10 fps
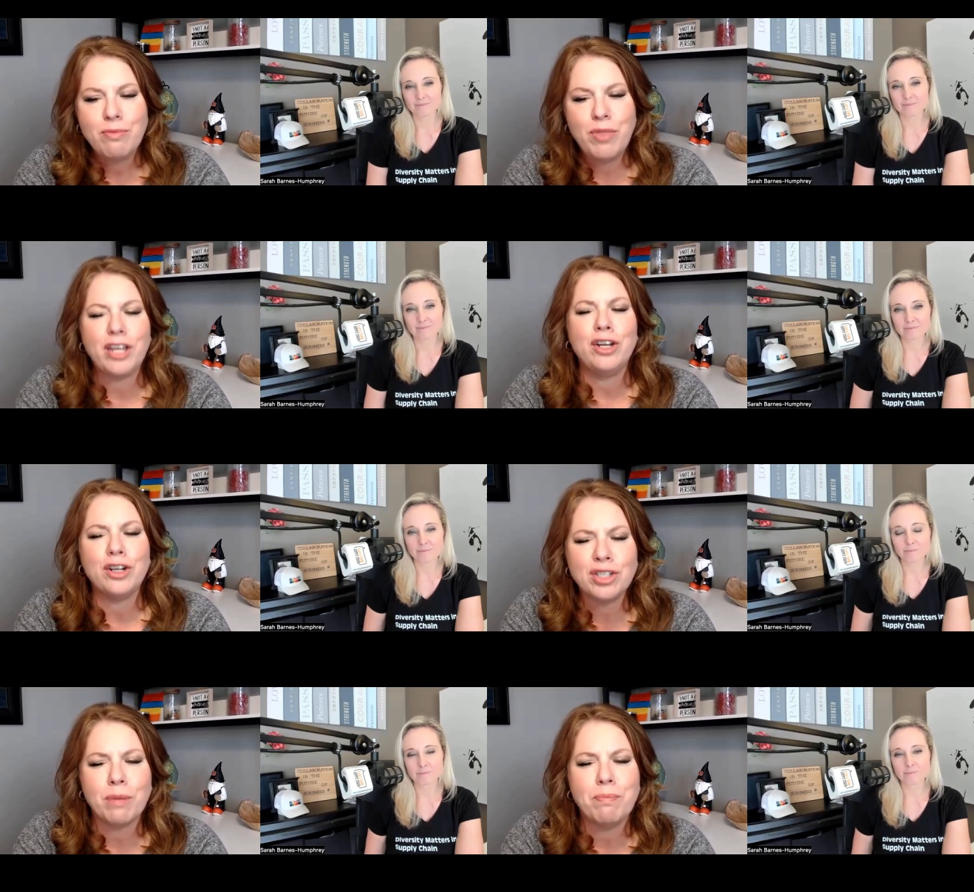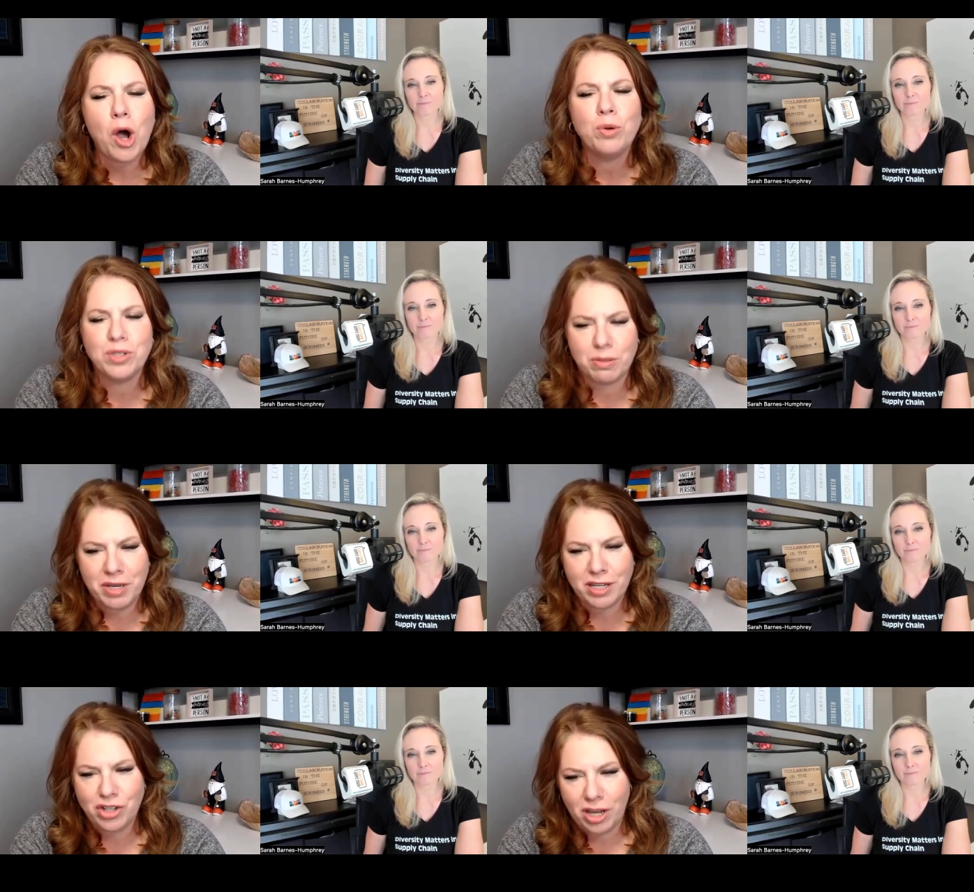Speaker 1: that you're supposed to
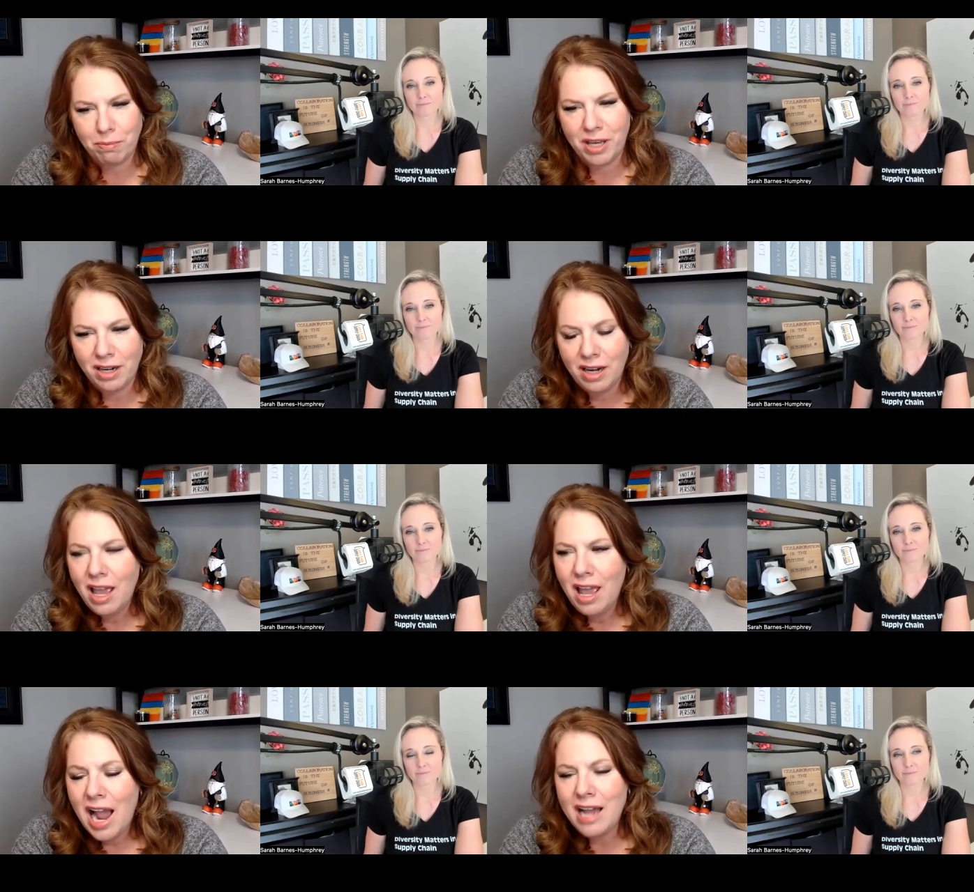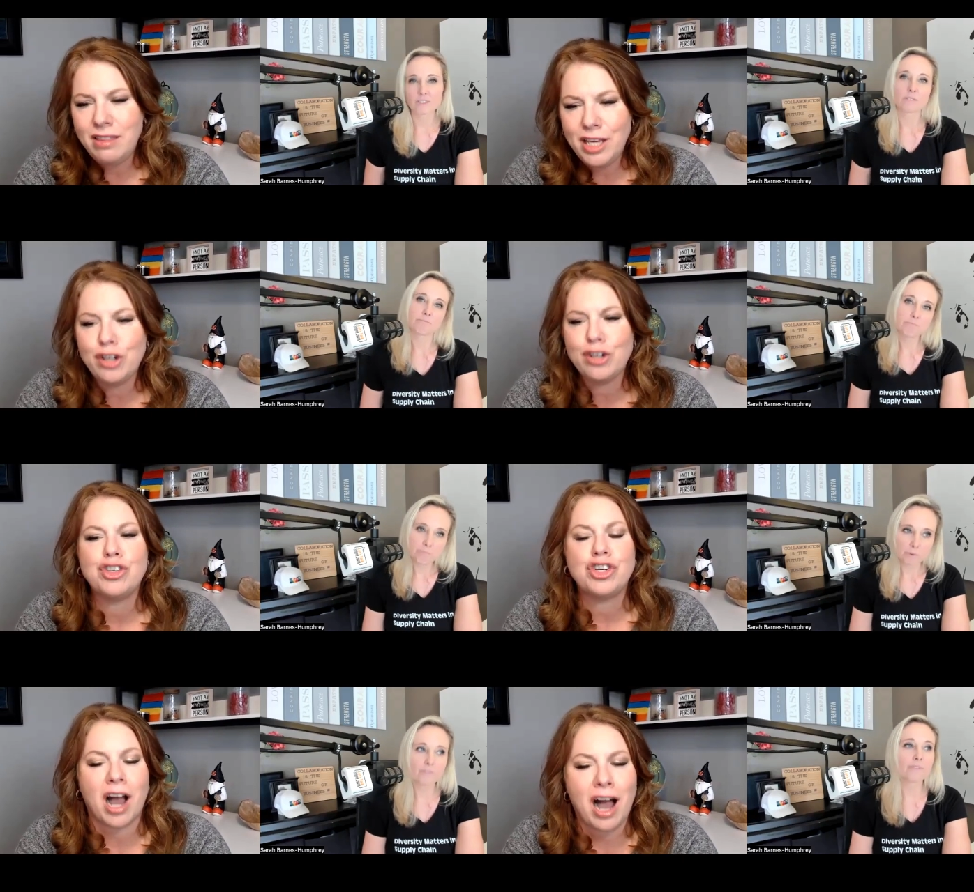be a champion i think your
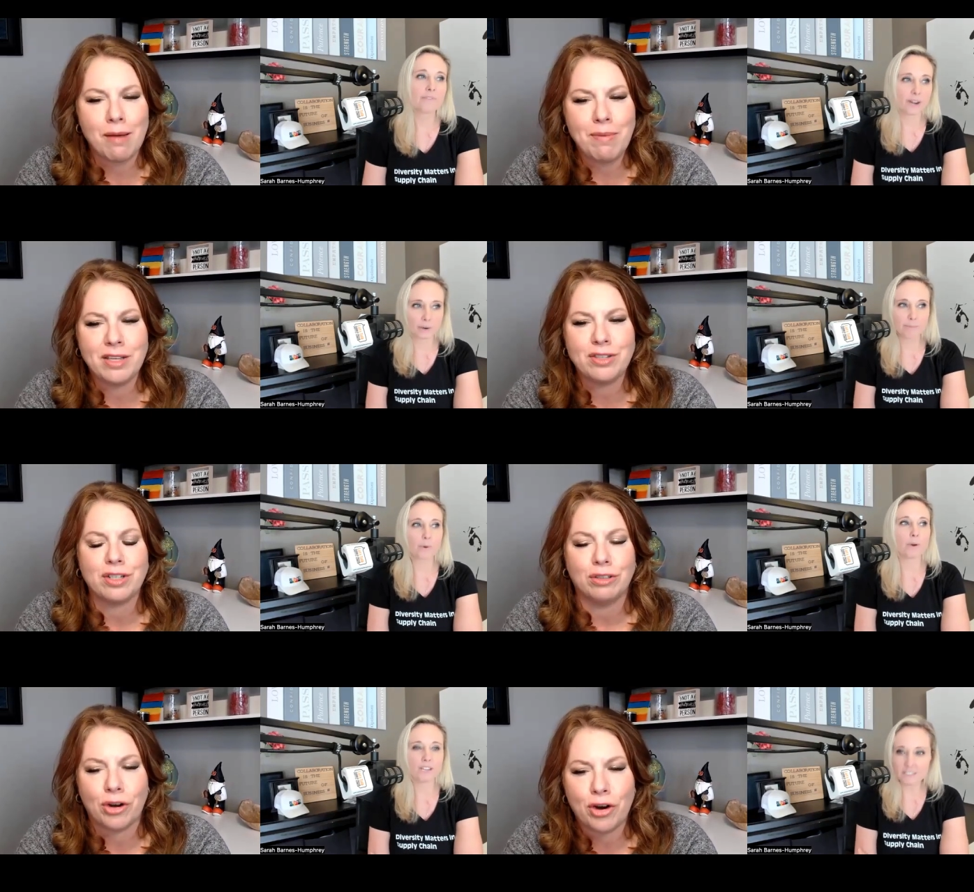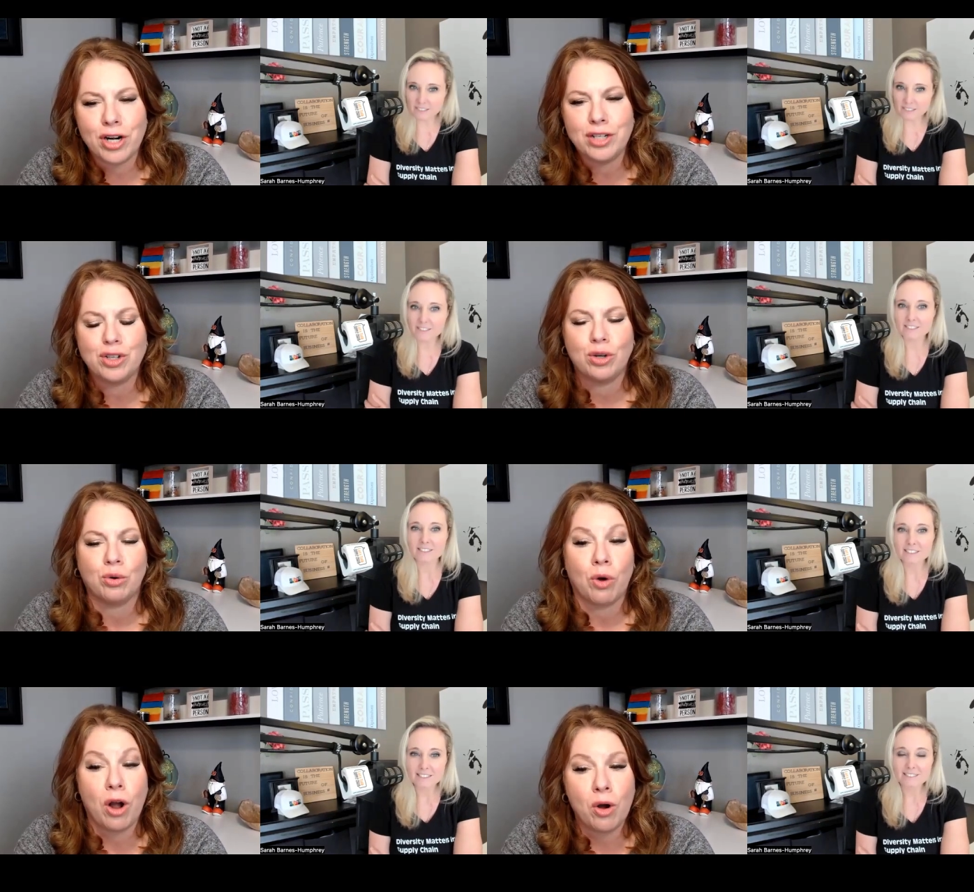job Fair is to learn and to
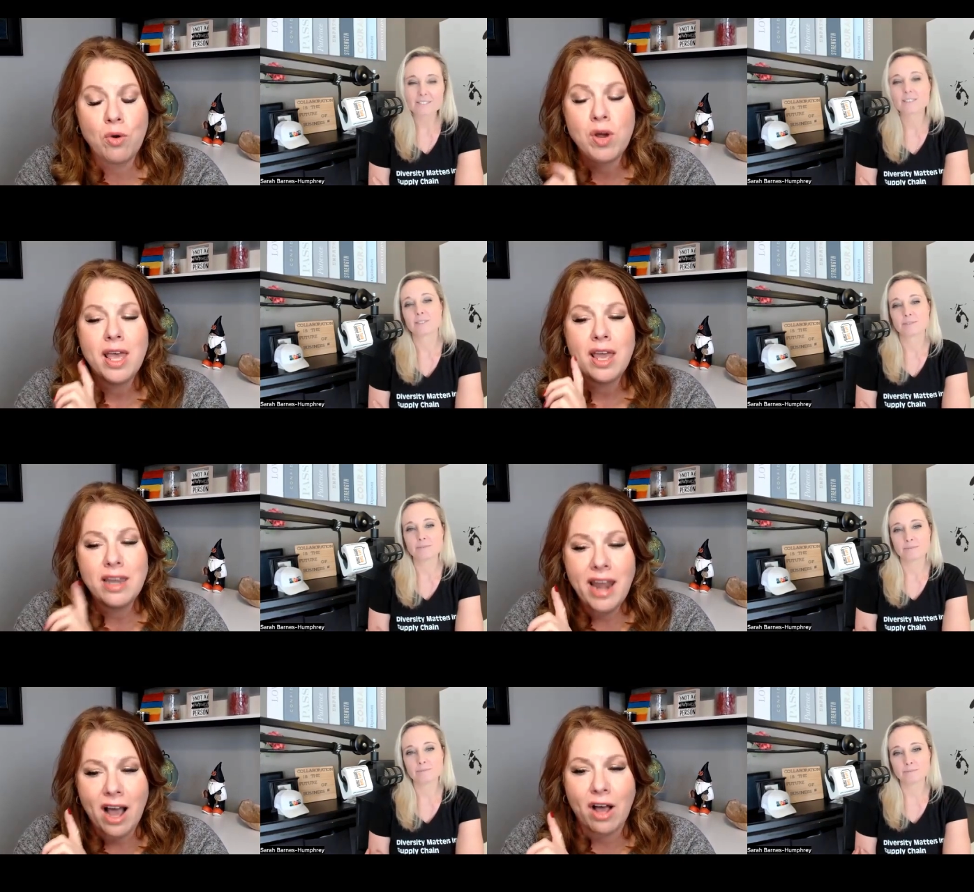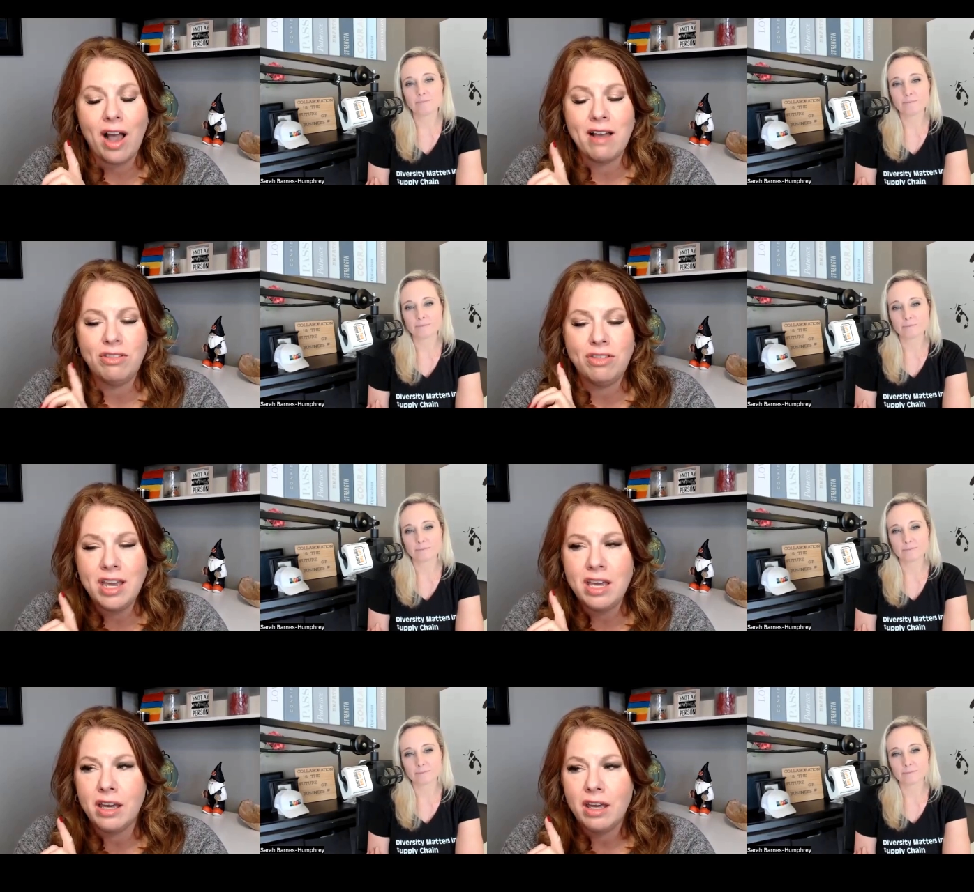grow now i
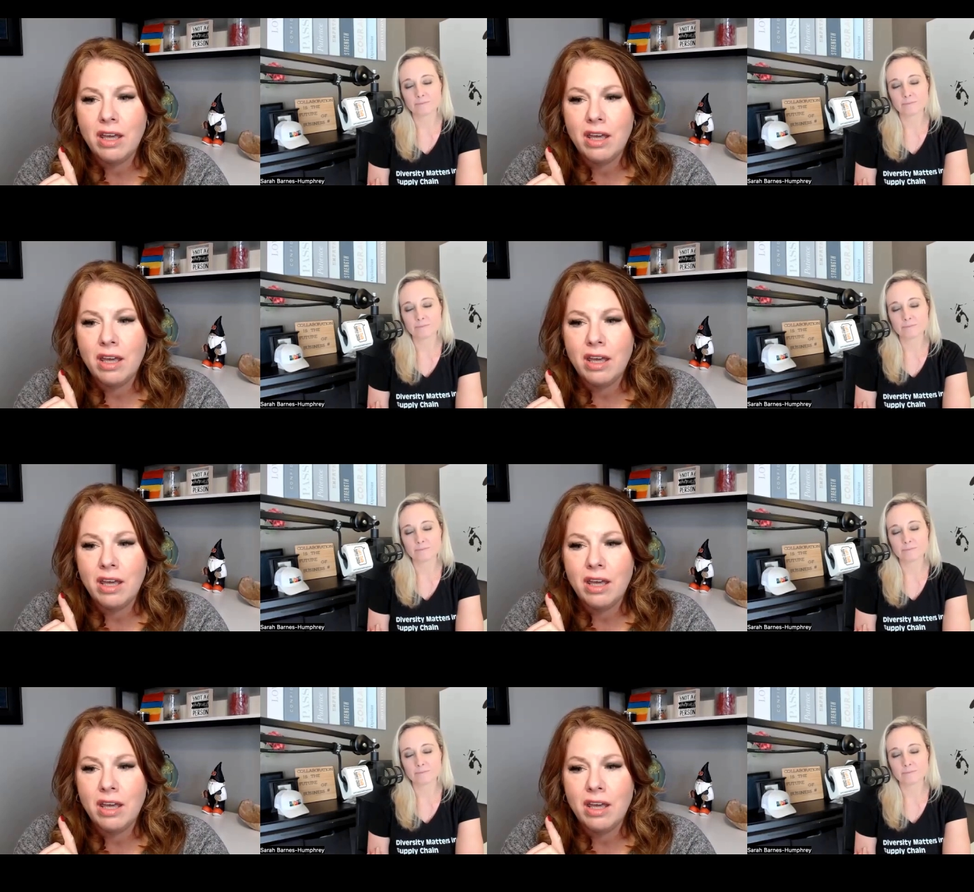think